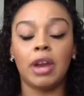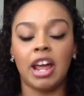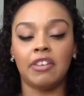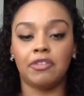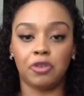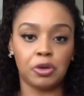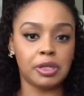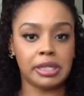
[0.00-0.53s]
I
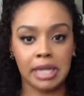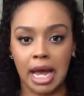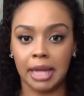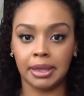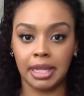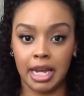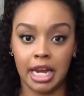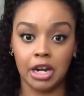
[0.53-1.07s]
first
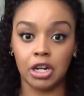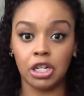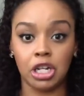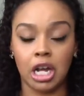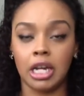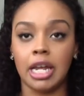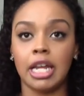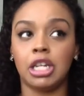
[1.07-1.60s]
got the hair
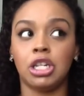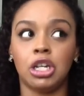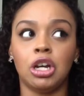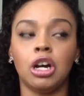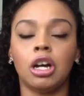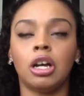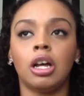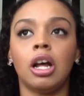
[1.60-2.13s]
done, it
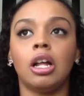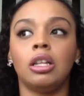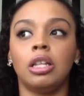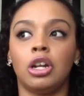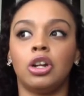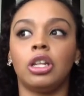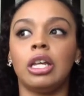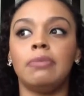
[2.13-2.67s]
took
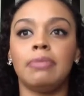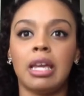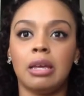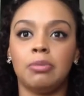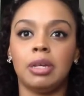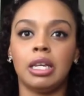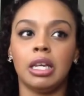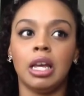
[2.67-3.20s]
literally
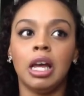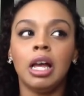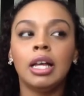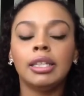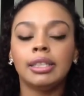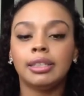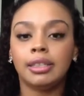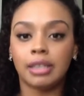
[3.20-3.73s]
maybe
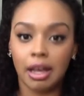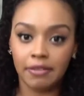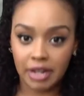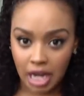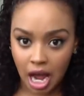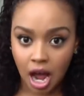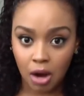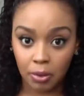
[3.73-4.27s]
7
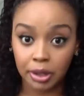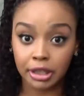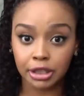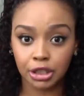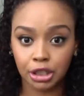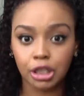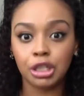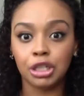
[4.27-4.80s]
hours
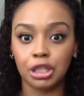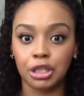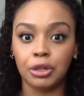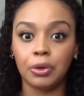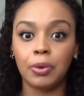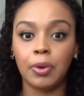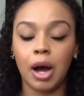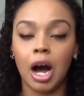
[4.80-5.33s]
to
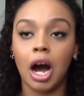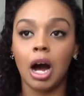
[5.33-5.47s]
do.